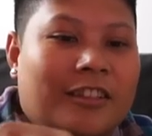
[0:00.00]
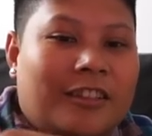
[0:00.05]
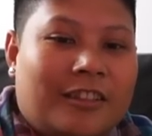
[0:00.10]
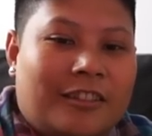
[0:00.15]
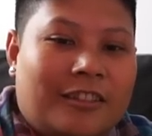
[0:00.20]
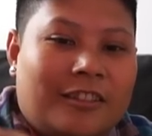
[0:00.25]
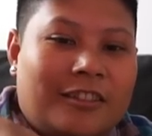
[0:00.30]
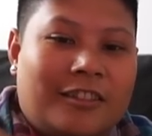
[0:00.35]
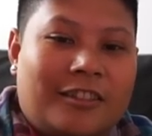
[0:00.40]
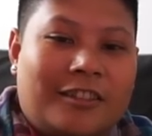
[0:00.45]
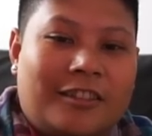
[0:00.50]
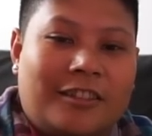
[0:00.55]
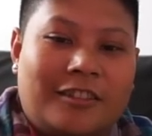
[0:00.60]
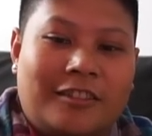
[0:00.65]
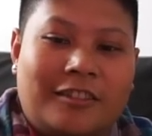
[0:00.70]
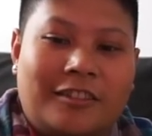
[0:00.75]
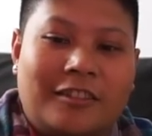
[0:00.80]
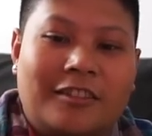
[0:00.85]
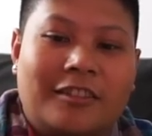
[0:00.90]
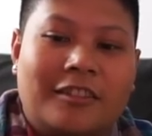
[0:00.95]

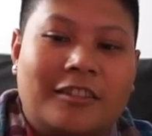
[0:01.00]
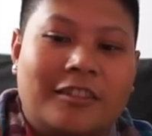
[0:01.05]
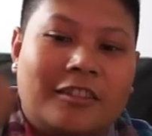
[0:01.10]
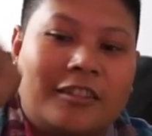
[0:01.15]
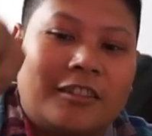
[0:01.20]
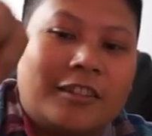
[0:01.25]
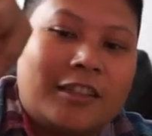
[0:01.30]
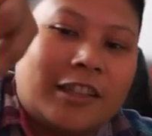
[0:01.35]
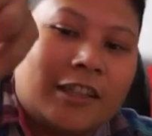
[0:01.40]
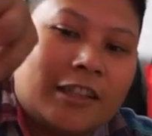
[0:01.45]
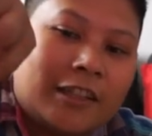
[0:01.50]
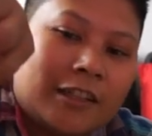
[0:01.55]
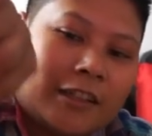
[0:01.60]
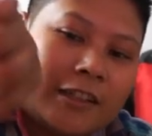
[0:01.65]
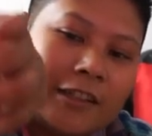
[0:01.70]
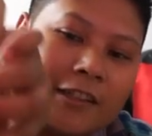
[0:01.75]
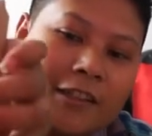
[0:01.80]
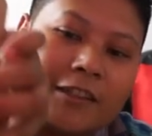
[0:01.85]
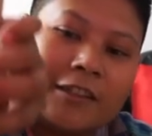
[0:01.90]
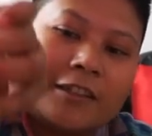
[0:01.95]

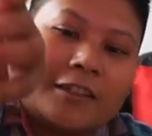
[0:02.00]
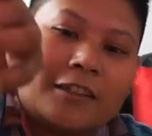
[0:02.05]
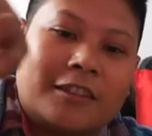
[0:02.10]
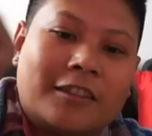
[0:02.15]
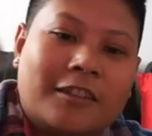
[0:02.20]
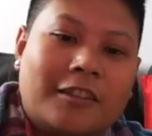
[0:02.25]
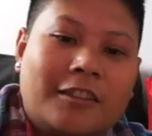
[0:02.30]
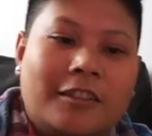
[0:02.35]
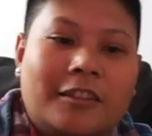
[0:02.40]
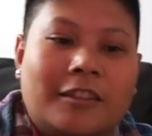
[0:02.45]
[no speech]